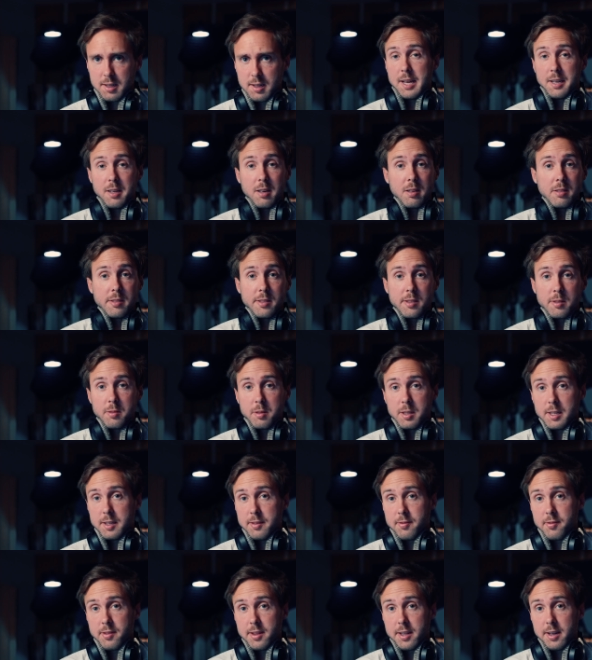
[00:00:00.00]
And also,
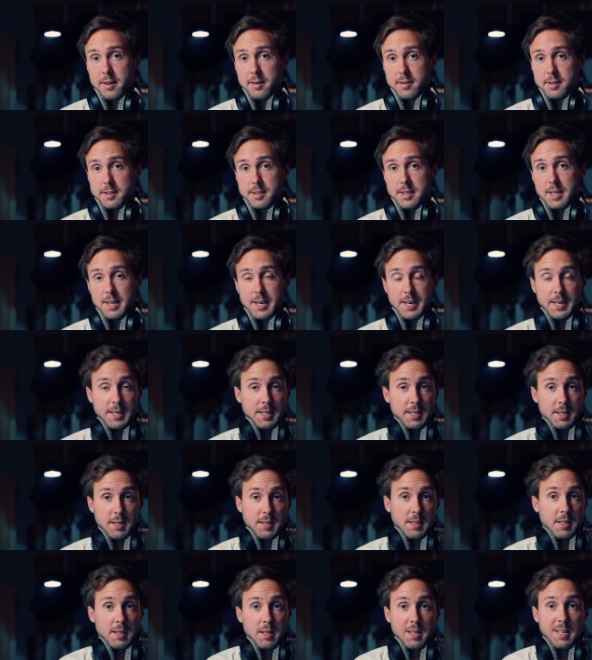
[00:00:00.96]
if there's like
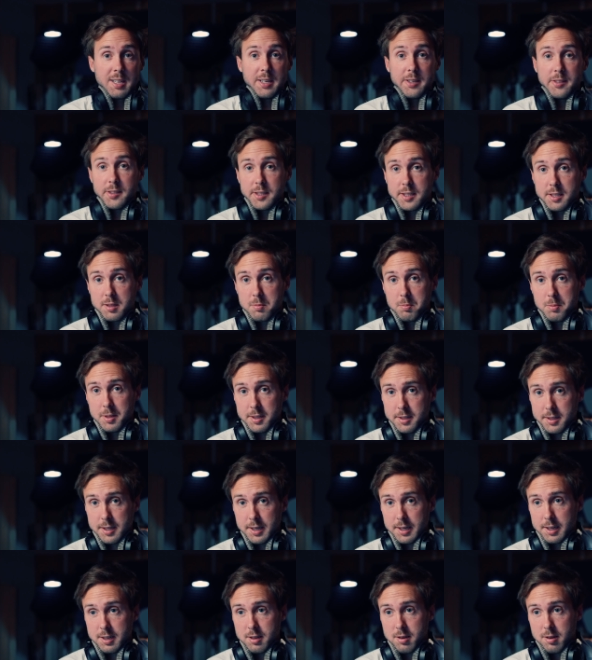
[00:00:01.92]
lyrics
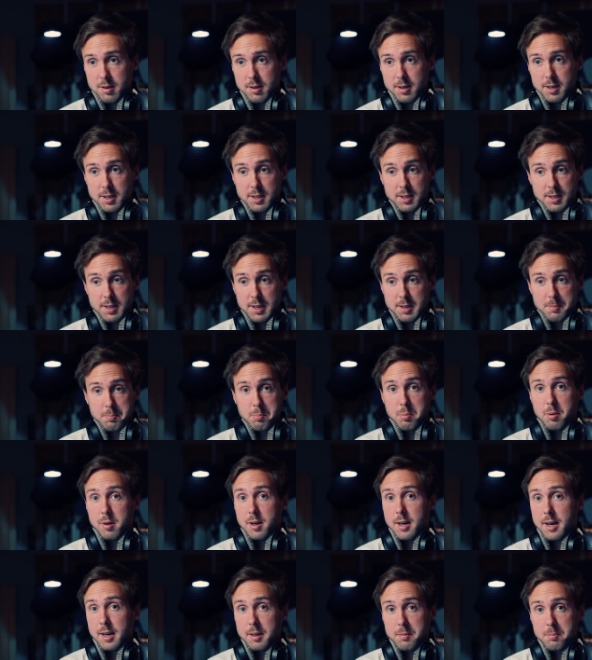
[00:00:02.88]
missing or a
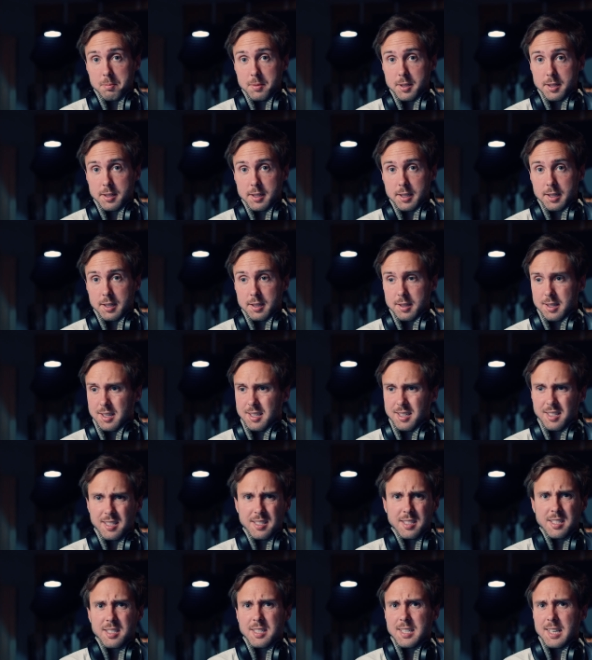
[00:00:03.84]
part missing, then
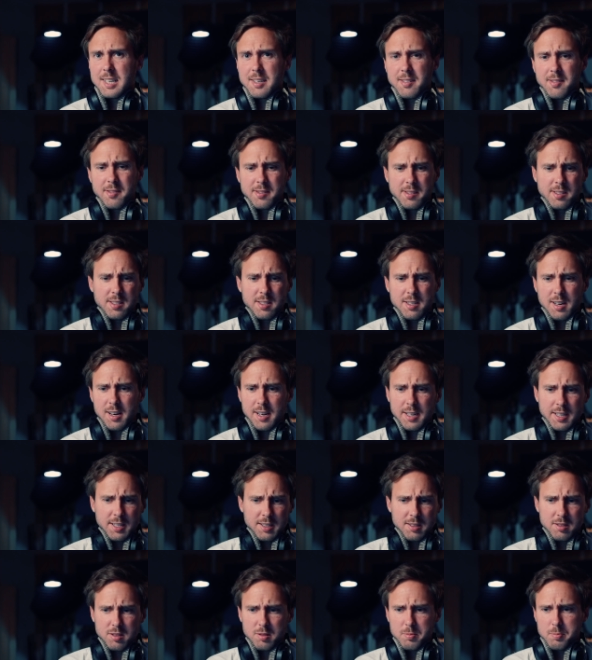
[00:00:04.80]
instead of
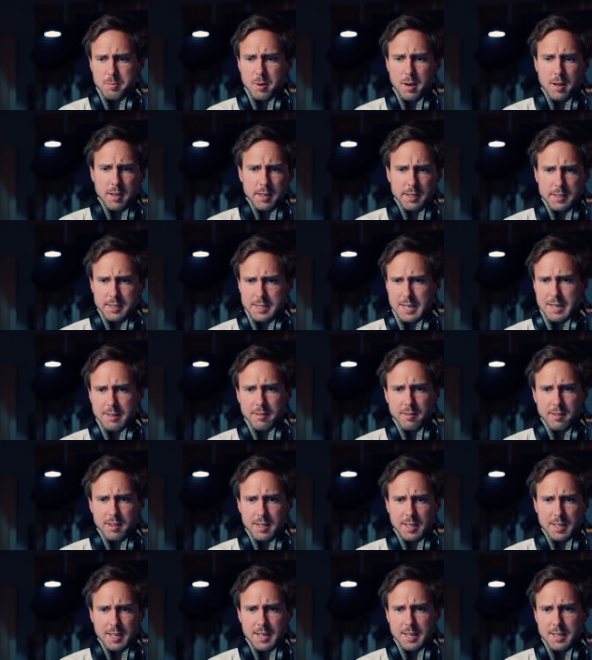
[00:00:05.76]
starting to polish
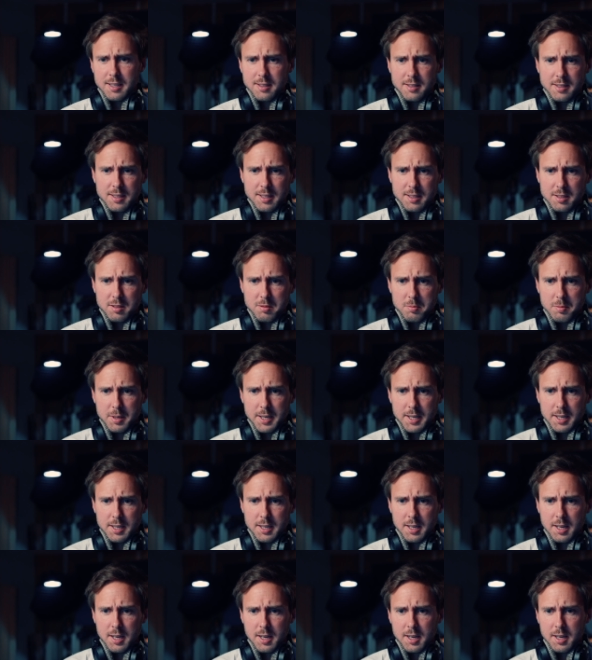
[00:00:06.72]
everything else that you made,
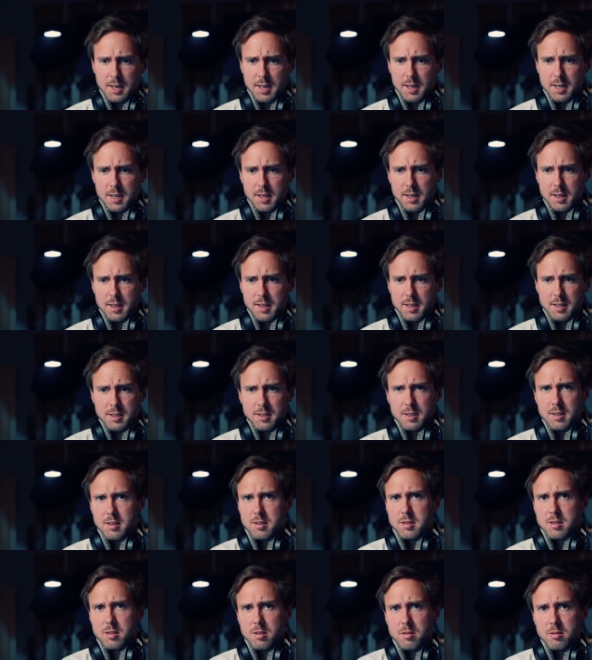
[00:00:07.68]
then
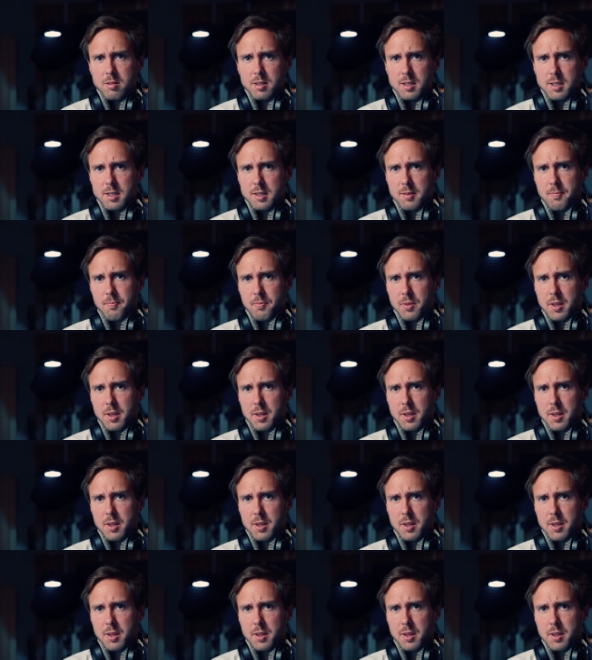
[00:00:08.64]
just do it.